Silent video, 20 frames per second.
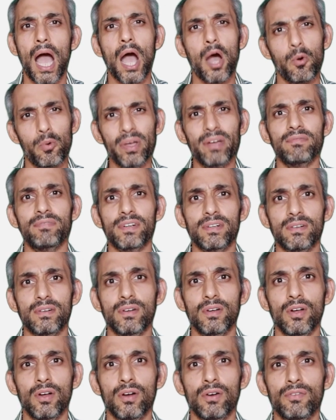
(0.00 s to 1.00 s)
However,
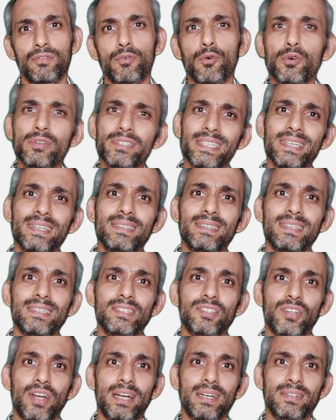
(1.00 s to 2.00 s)
forcing
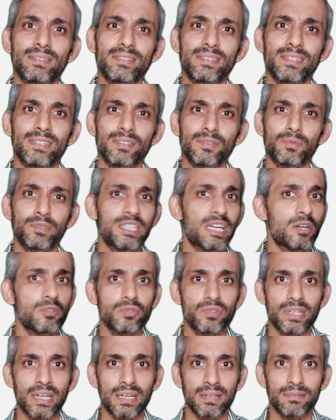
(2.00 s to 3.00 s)
these strategies
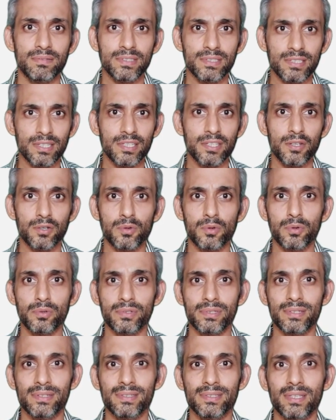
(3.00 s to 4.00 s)
without relevance in your
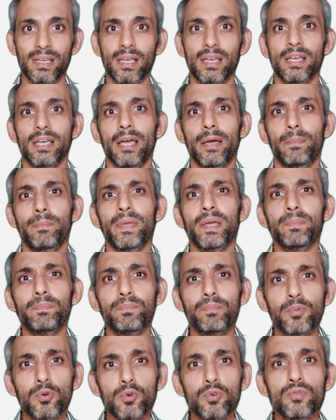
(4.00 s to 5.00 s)
courses may
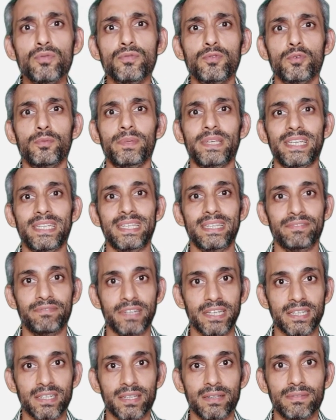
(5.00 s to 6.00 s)
prove to be
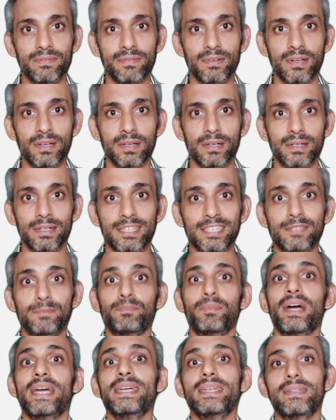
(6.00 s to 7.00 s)
ineffective
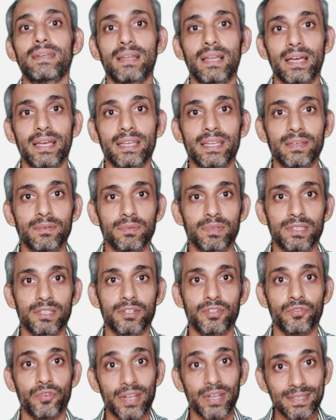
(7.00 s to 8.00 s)
despite aligning with
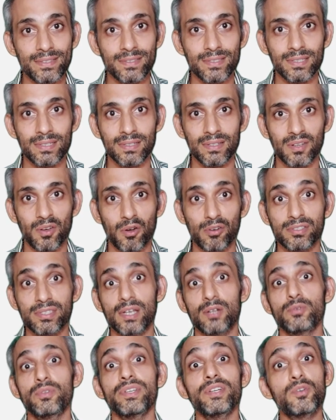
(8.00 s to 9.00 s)
the trends or
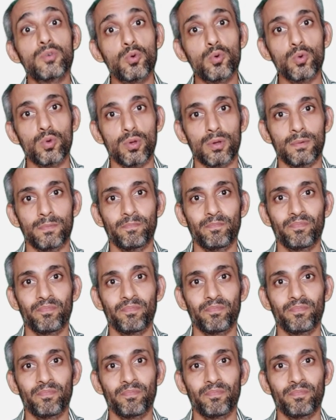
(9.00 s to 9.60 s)
sounding cool.